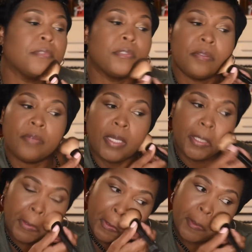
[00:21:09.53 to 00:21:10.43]
All
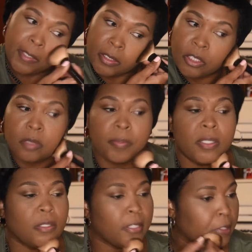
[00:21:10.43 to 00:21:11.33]
right, that should be
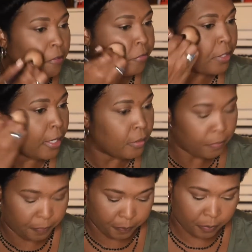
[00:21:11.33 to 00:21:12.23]
good enough for now.
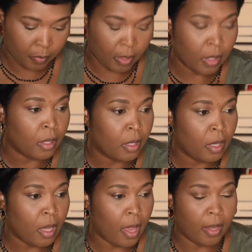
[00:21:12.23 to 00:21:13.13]

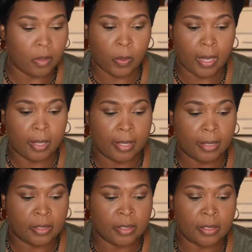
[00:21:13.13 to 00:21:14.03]
And while
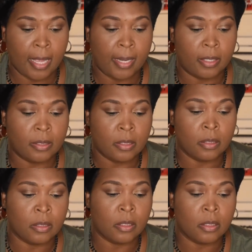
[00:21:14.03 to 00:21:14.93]
that's setting,
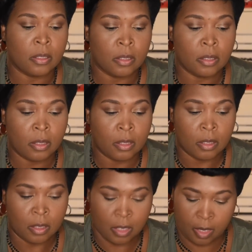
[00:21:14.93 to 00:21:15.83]

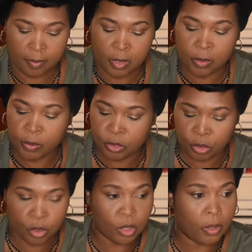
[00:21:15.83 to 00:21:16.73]
I'm going to
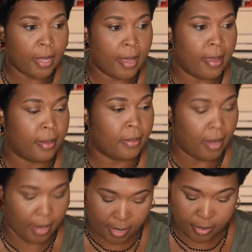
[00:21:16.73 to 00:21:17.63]
go ahead
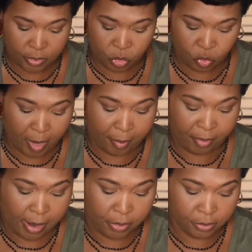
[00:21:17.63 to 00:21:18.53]
and do my
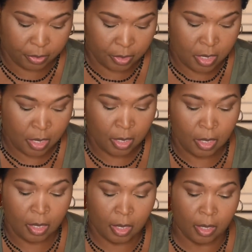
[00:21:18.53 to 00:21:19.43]
brows.
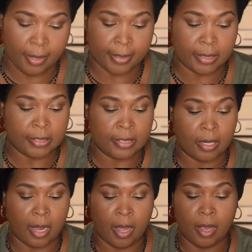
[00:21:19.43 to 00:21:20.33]
And like I
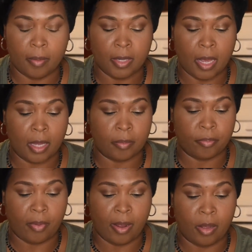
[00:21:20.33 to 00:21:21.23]
said, I'm not a
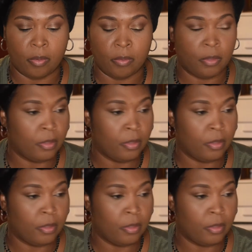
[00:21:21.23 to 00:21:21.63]
brow